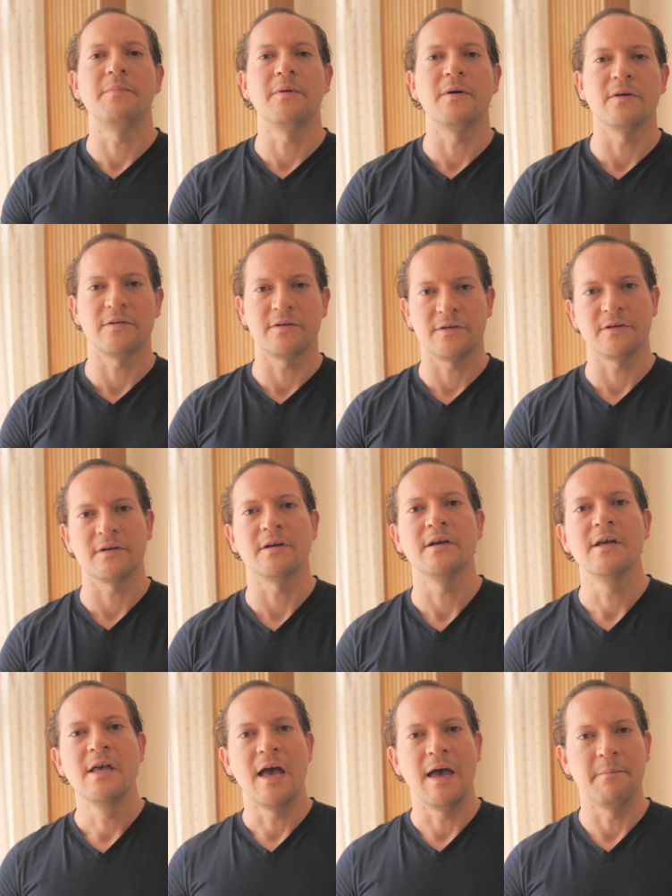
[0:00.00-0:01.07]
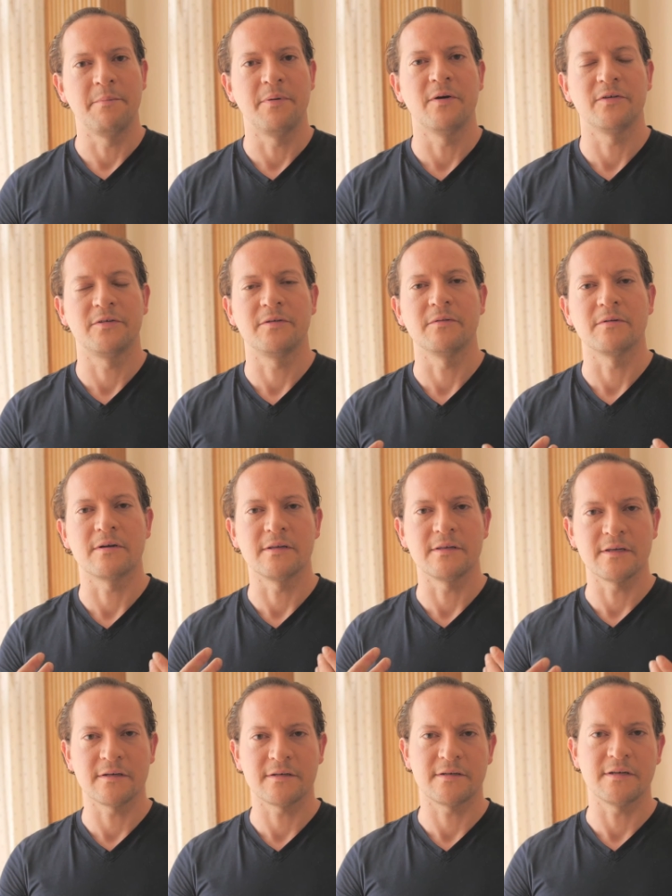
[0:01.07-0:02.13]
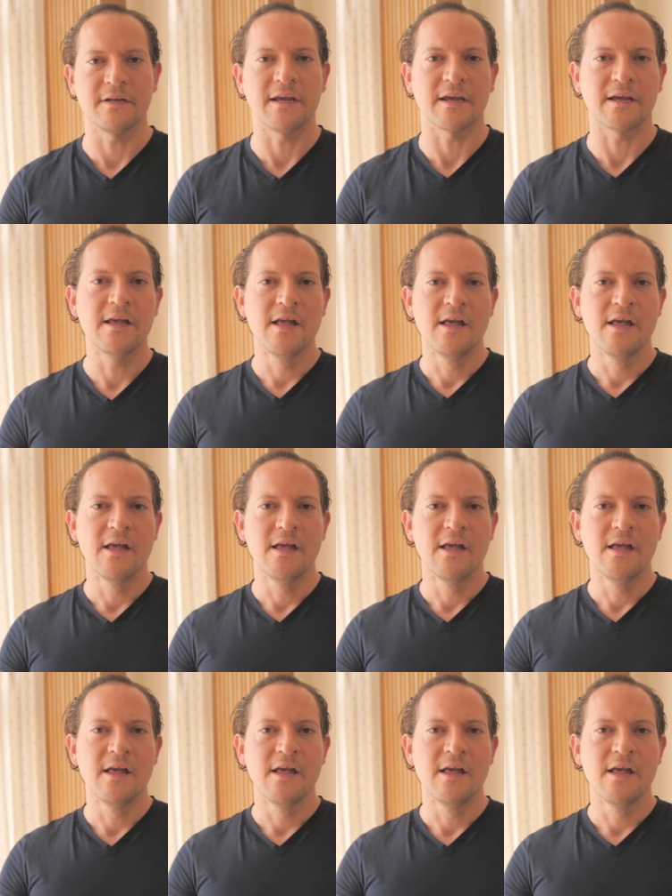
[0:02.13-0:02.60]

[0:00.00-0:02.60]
posture and postural conditioning,